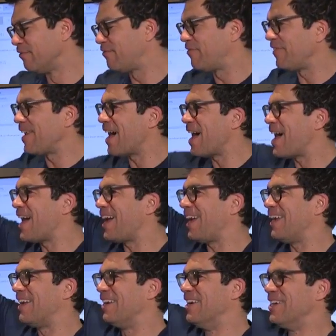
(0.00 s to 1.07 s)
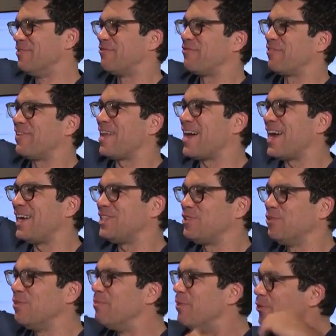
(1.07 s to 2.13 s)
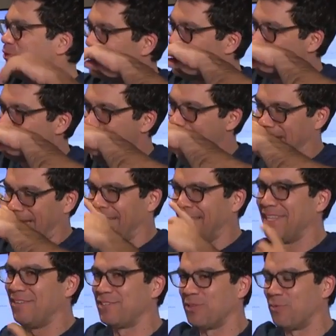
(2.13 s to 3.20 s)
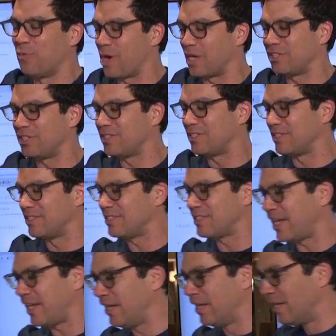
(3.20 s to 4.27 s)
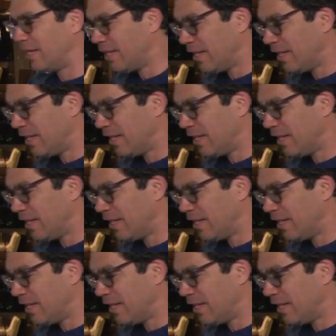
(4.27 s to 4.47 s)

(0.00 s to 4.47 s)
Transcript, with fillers: fly, fly to emoji Matt. He lives in Washington State.